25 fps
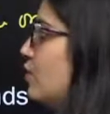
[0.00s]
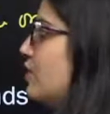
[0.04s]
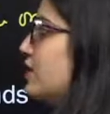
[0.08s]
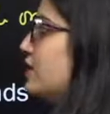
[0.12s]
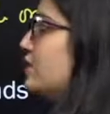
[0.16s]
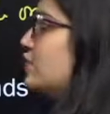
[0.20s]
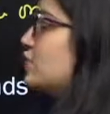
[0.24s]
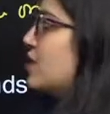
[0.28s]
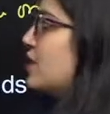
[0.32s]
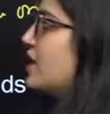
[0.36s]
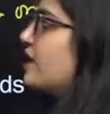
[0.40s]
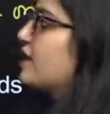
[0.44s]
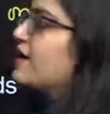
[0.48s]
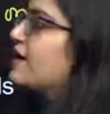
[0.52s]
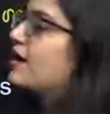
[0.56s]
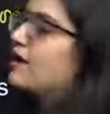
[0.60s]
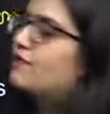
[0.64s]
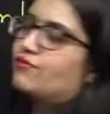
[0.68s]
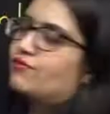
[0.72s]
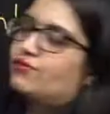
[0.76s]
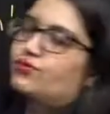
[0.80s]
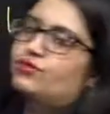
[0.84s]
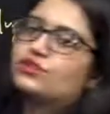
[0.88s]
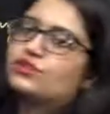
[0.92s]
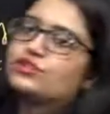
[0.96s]
only
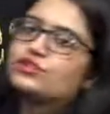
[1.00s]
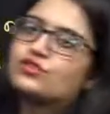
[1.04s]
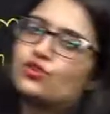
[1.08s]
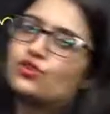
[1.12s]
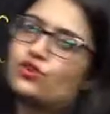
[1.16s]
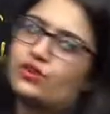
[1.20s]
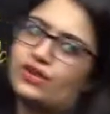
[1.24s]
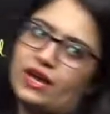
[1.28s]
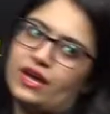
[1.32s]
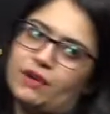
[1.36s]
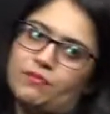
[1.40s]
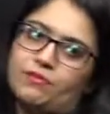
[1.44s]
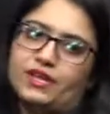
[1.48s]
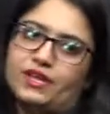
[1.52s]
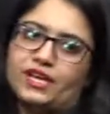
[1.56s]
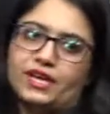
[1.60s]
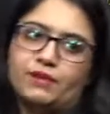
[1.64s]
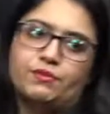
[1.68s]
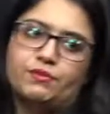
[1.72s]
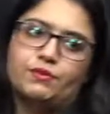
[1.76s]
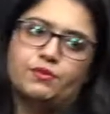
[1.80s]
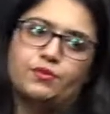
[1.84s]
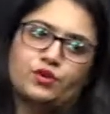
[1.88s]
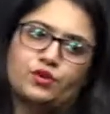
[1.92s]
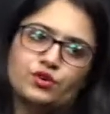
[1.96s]
Chargaff rule is not
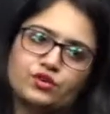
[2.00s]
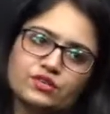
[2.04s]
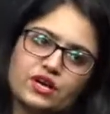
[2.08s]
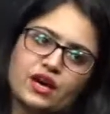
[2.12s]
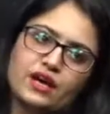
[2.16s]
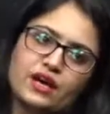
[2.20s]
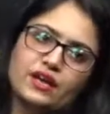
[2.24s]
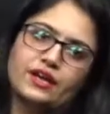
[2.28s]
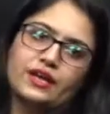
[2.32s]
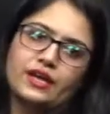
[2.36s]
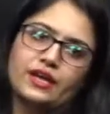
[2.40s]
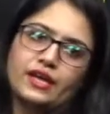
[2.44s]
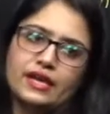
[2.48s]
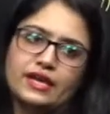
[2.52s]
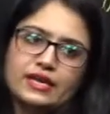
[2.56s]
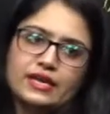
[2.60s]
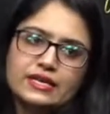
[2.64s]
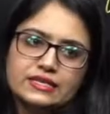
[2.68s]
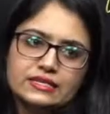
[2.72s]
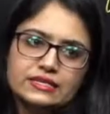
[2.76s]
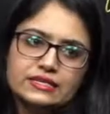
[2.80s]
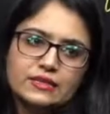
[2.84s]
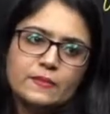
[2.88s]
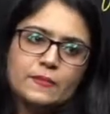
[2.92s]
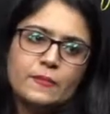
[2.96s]
applicable because RNA
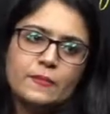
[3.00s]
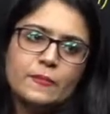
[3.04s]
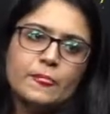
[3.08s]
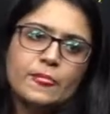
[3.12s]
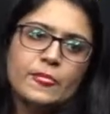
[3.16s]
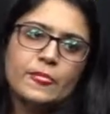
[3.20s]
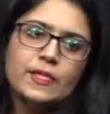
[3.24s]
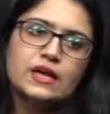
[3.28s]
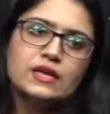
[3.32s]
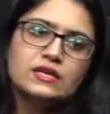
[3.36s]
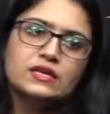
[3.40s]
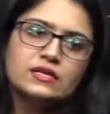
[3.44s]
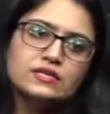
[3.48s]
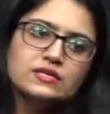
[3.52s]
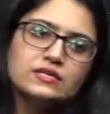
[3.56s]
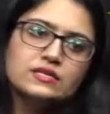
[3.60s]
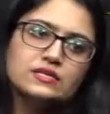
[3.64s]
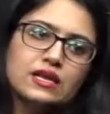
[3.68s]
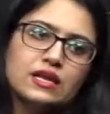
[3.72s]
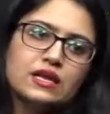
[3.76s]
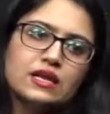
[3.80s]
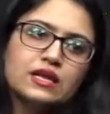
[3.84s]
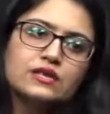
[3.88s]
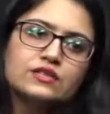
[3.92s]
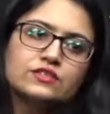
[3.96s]
is
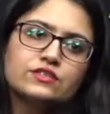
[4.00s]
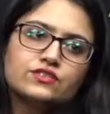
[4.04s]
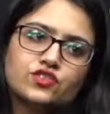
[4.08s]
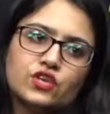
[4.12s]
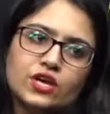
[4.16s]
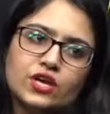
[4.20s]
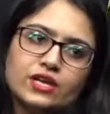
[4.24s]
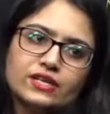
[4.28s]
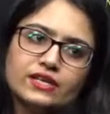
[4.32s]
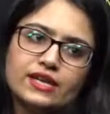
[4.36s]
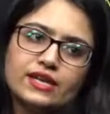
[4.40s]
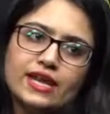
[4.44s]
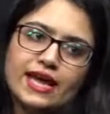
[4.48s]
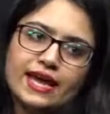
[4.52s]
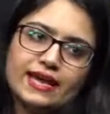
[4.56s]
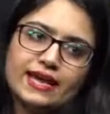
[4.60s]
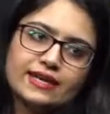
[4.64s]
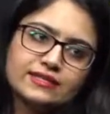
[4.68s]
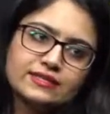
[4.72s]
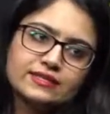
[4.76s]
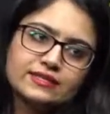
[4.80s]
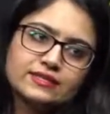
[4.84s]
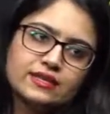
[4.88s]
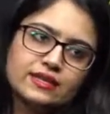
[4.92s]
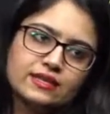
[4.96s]
single stranded.
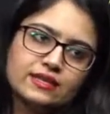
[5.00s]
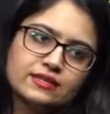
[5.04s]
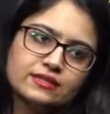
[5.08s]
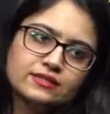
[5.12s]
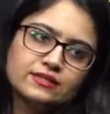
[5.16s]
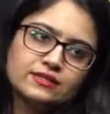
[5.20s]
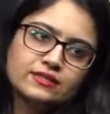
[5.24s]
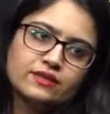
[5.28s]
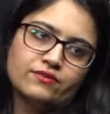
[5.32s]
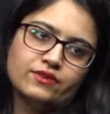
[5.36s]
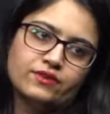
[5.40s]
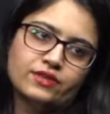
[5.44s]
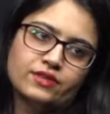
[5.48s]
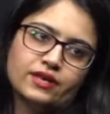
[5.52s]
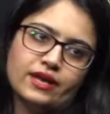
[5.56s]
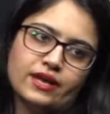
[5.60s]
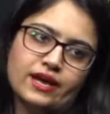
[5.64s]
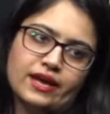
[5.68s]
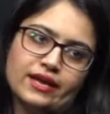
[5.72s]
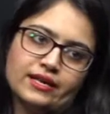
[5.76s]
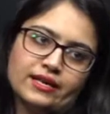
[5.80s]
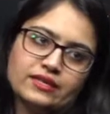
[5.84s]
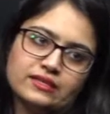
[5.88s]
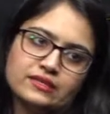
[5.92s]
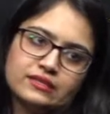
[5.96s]
Excellent, Savita,
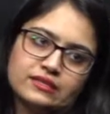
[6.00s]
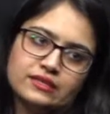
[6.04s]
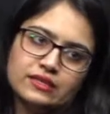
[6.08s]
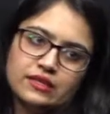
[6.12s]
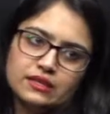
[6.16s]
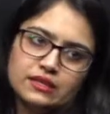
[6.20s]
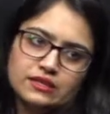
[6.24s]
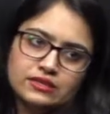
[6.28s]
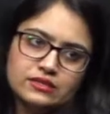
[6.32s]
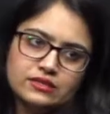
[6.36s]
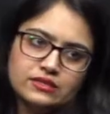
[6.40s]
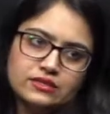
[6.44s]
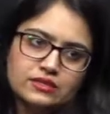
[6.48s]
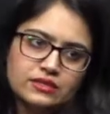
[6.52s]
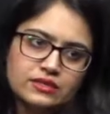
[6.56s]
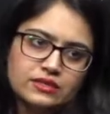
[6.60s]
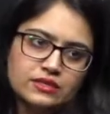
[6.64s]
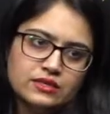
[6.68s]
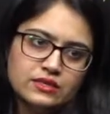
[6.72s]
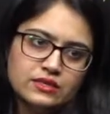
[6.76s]
excellent.